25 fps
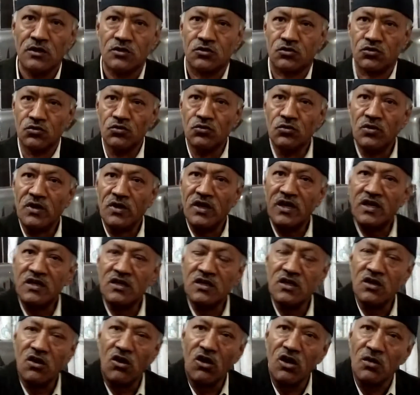to
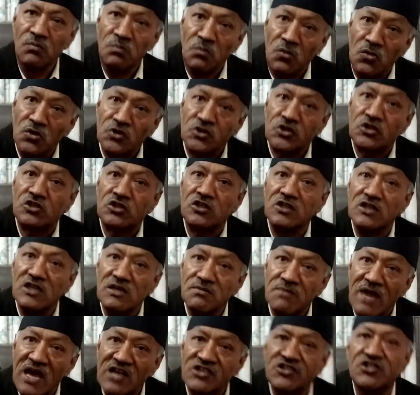an almost
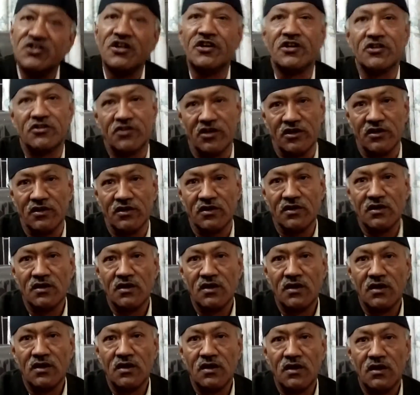imaginary thing.
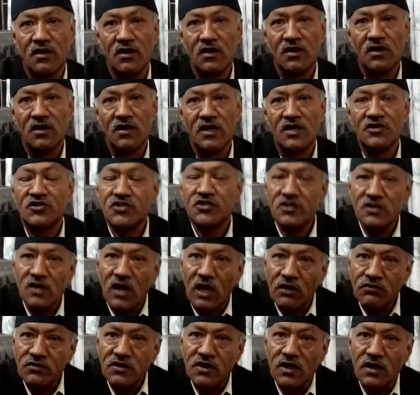And see
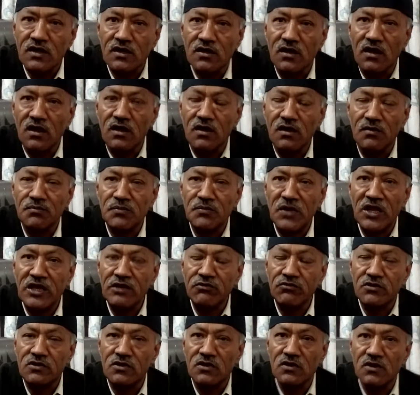how they are playing
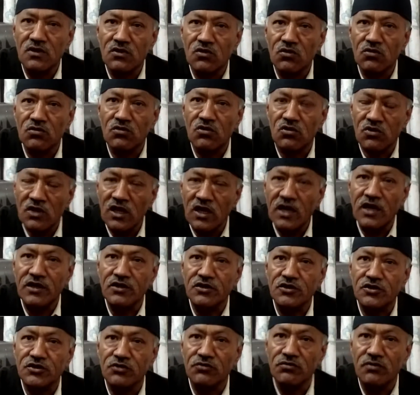with the Gorkhaland
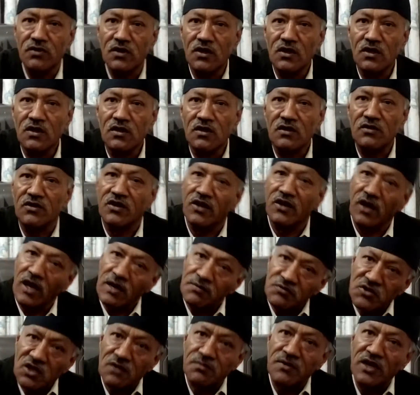issue. They have
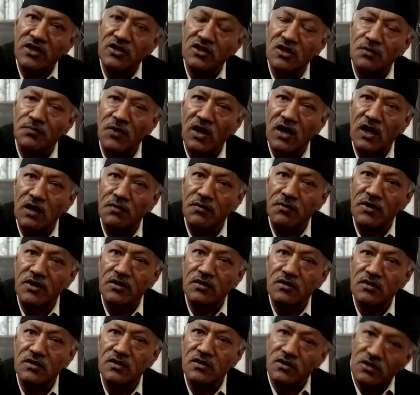their man in the parliament.
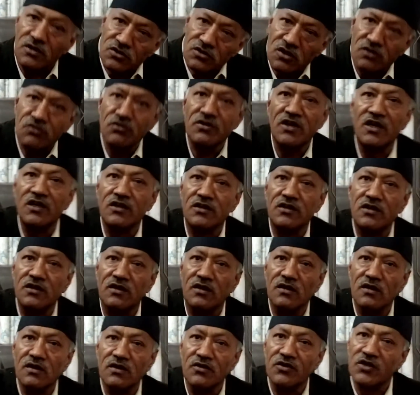He's not doing anything.
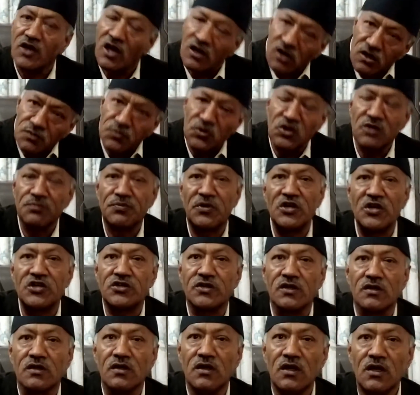Mm. They are not putting
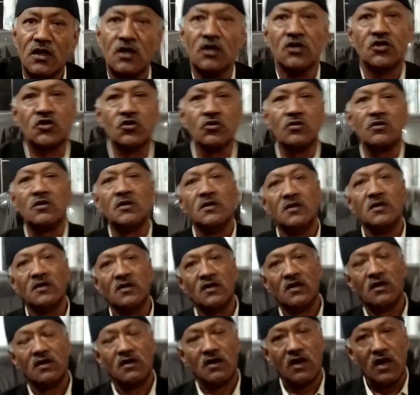pressure. So
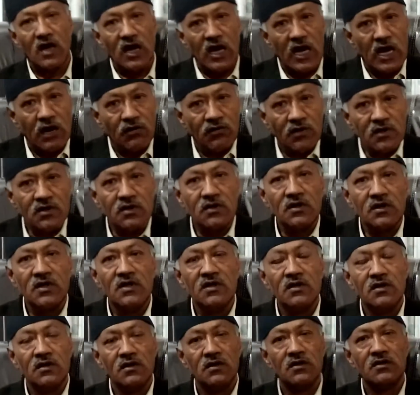our
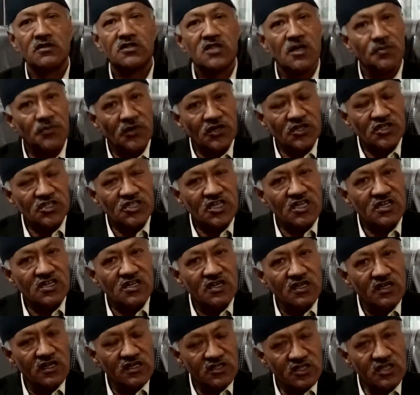separate state
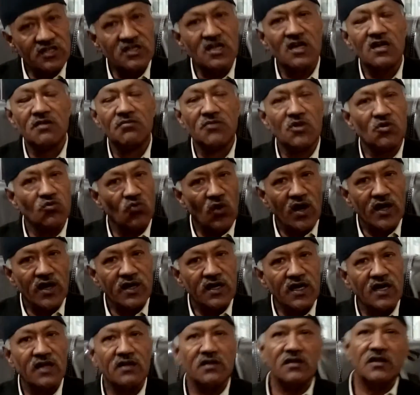agenda number
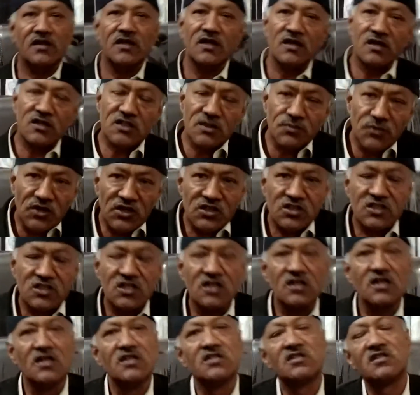one and their separate
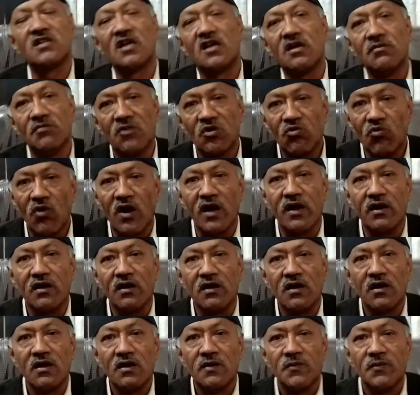state agenda number one